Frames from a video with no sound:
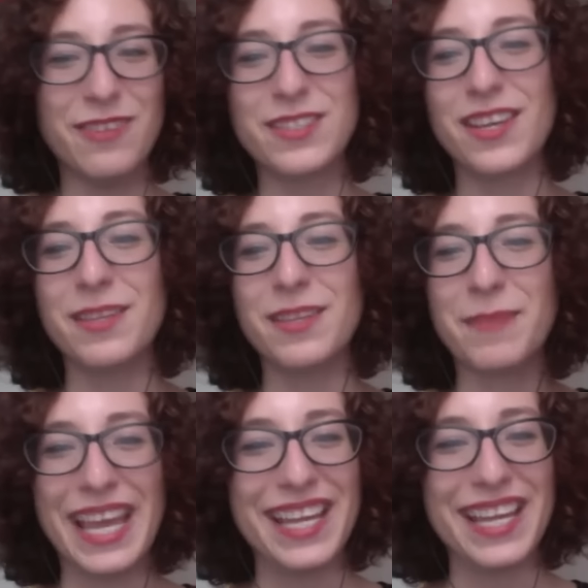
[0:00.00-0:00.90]
on the
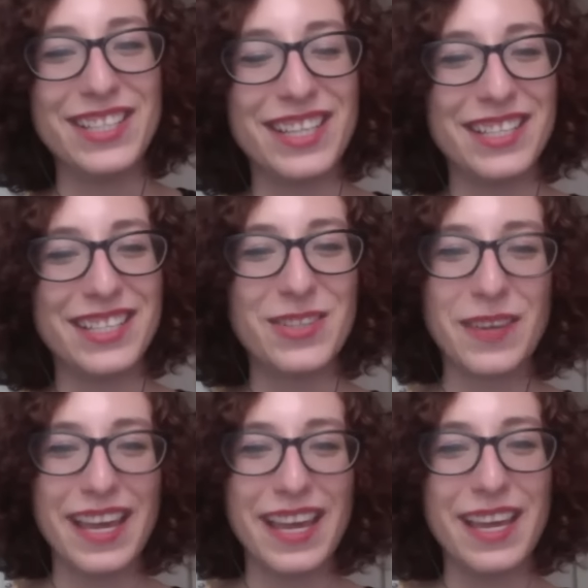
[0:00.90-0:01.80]
page, and it's
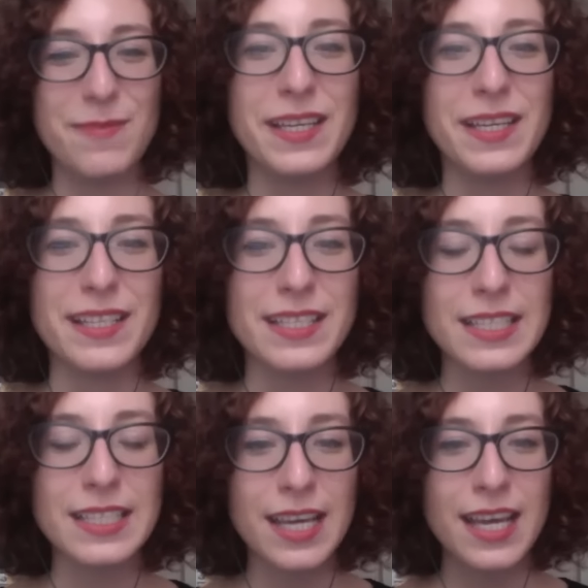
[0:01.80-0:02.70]
okay, because
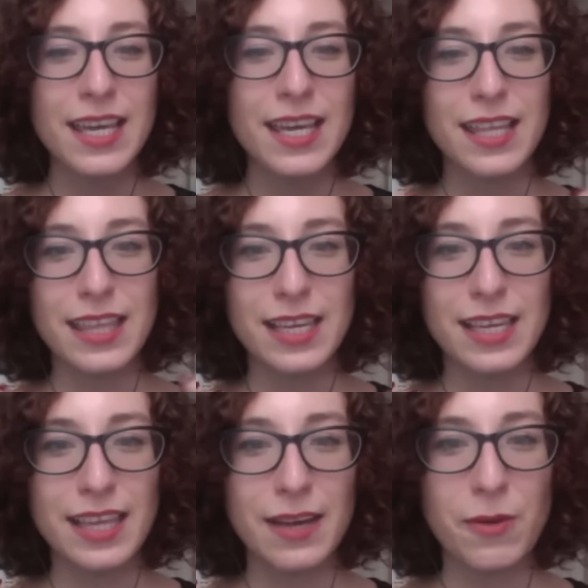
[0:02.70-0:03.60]
the thing
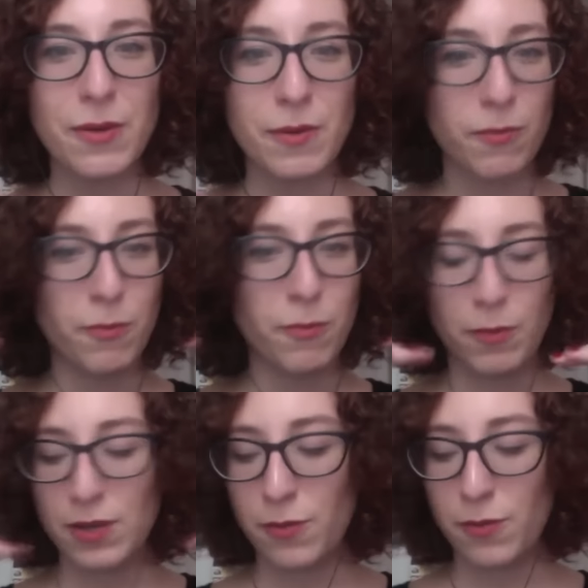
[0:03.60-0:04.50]
that
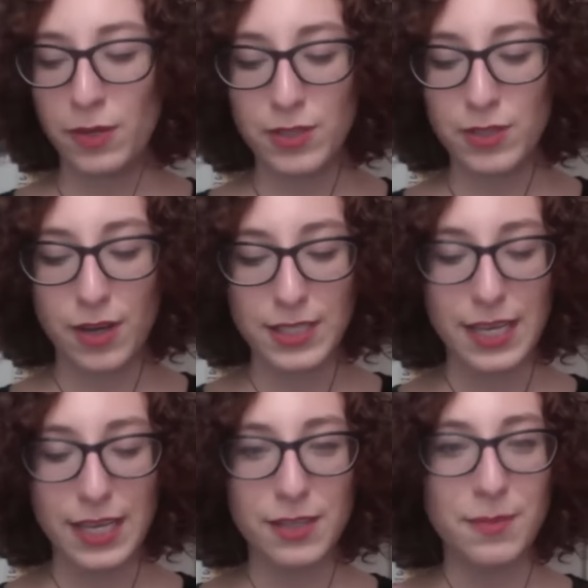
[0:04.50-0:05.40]
we talk
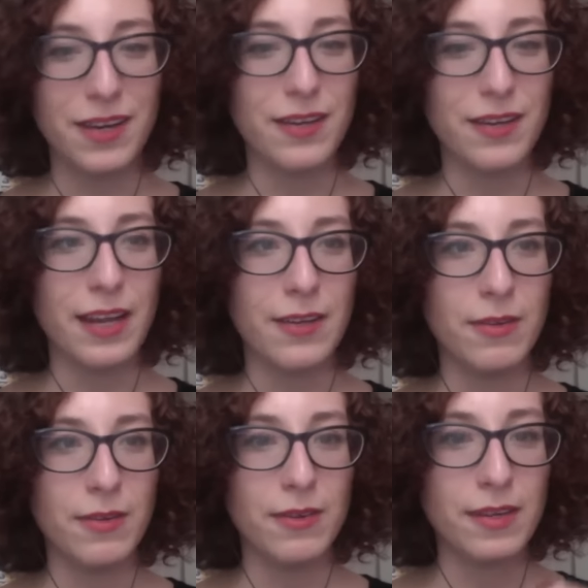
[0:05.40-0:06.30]
together about, and
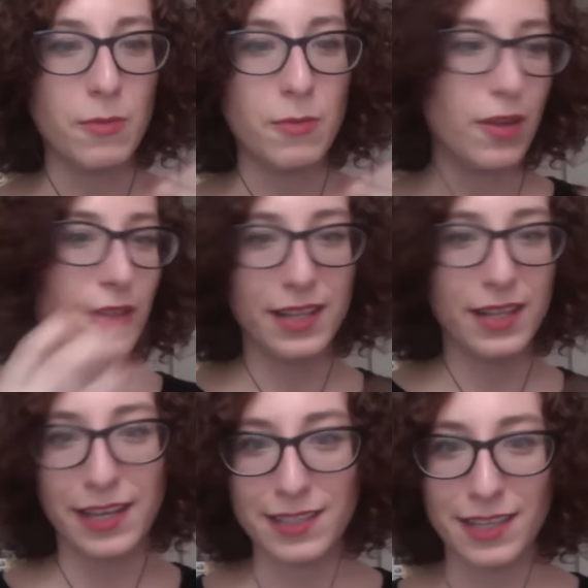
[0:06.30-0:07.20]
with all the
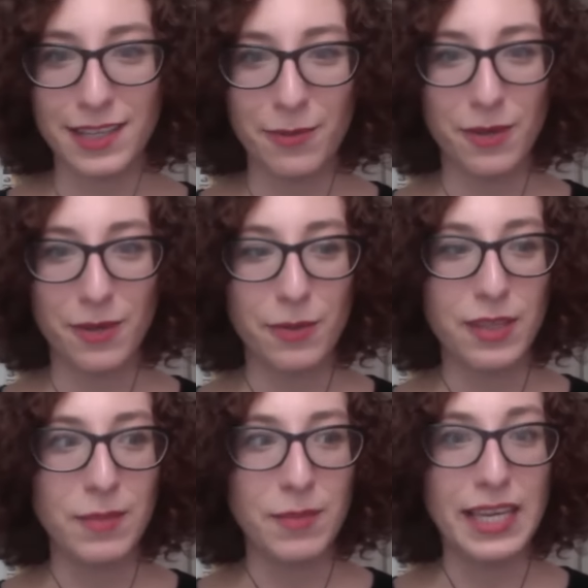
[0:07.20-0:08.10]
clients that I work with,
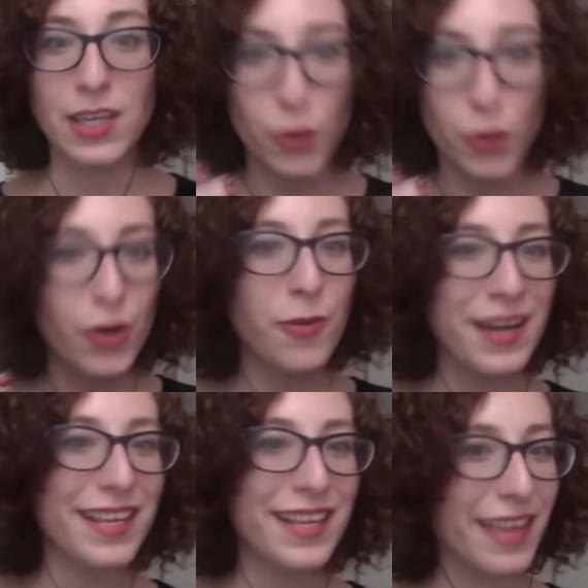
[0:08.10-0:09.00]
I'm like, you're
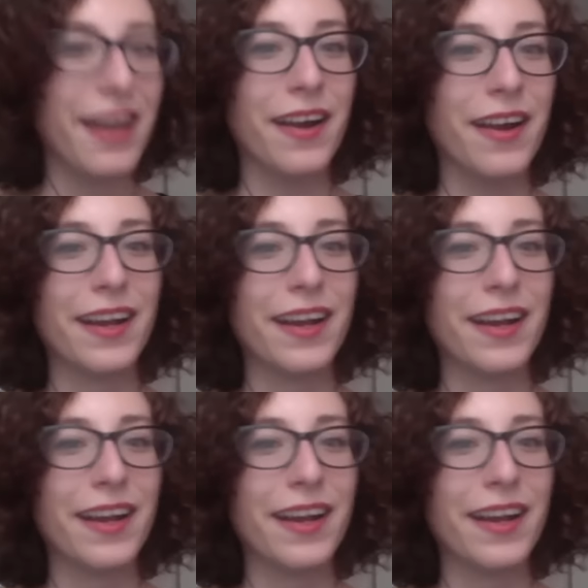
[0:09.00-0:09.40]
already there.